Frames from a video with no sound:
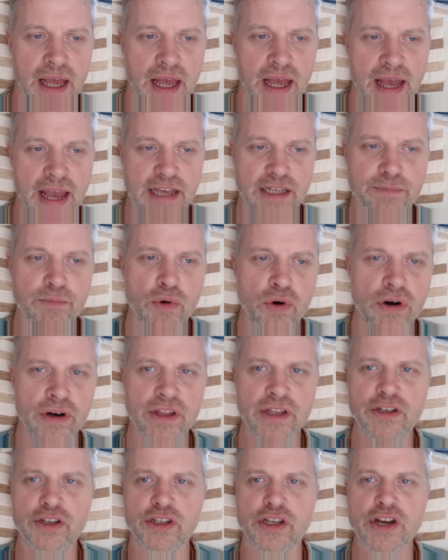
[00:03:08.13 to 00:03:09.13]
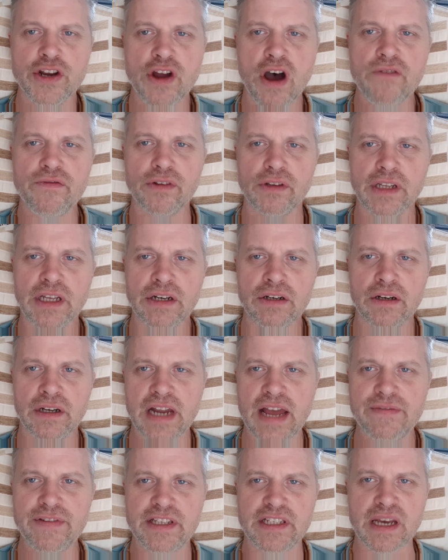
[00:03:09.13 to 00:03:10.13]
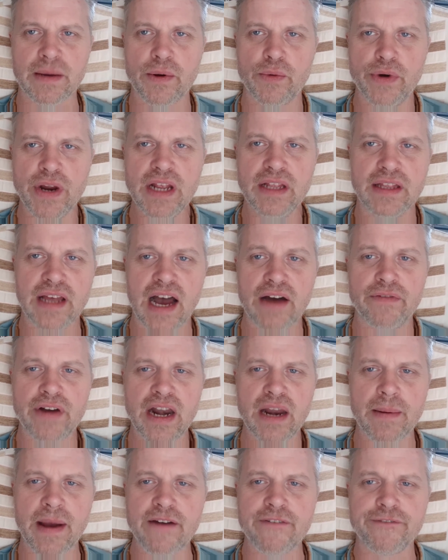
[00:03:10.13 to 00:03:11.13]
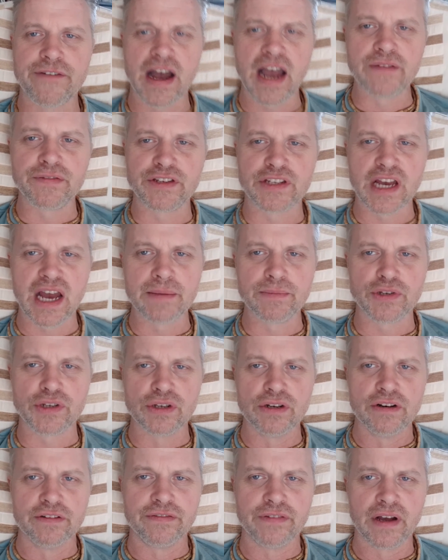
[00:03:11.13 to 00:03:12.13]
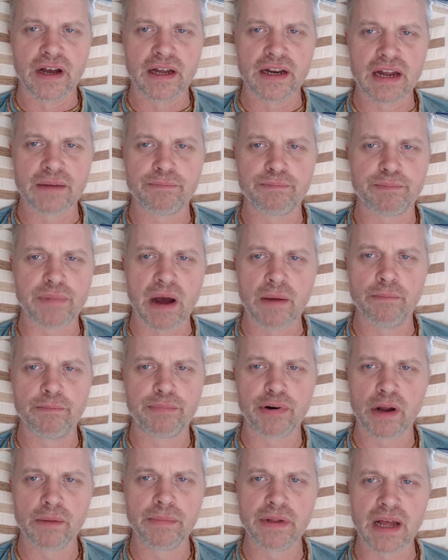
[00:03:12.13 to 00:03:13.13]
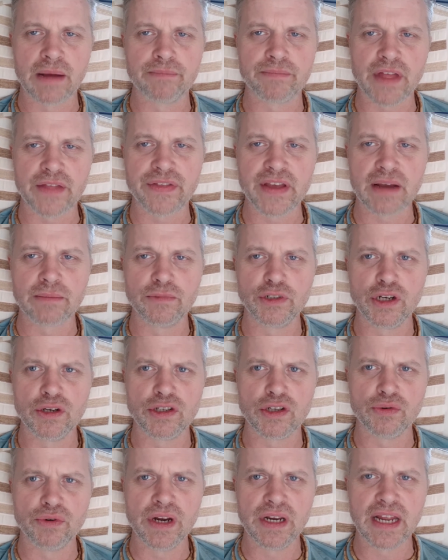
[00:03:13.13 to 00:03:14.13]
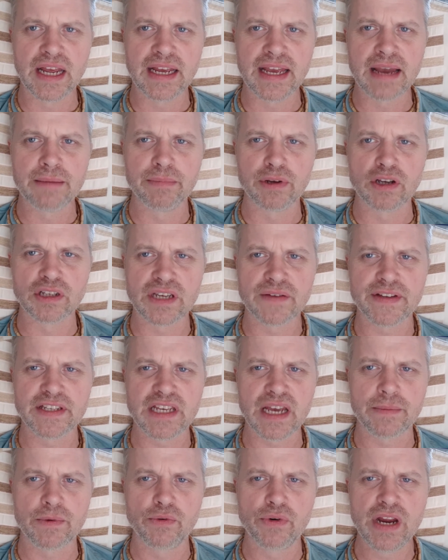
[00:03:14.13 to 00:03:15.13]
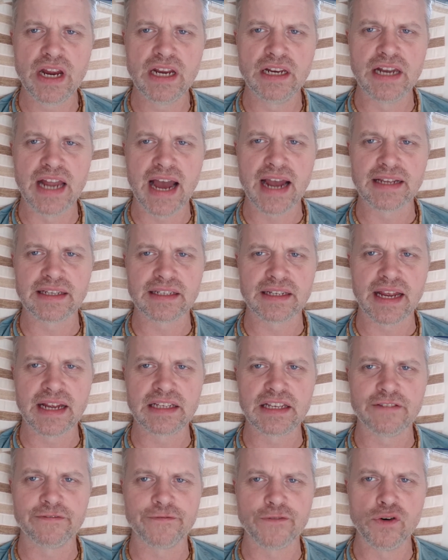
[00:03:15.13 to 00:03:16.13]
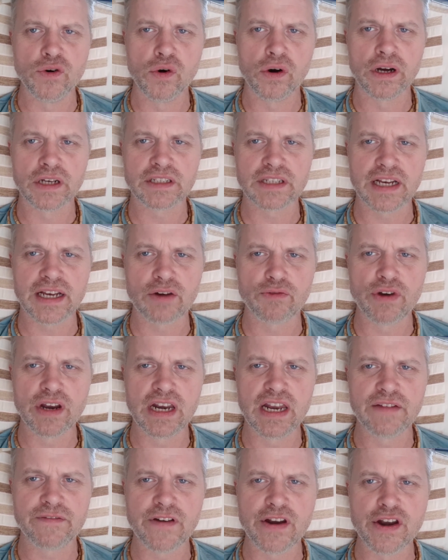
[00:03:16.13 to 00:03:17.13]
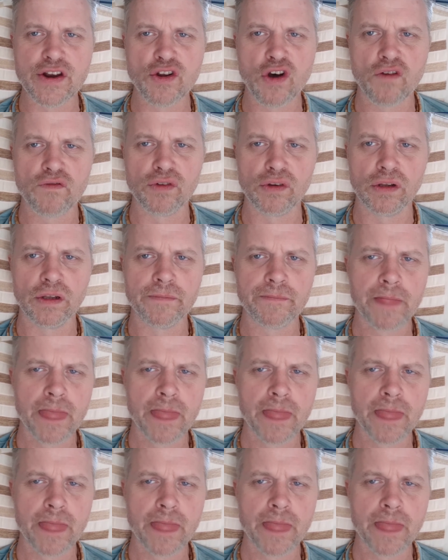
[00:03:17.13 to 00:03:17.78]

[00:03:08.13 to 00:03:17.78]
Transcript: It's more than just a novel, you know, and every time I read that, I've read it about 5 times so far, and I think I'm due to read it again, because every time I read 1984, it's like I read a different novel.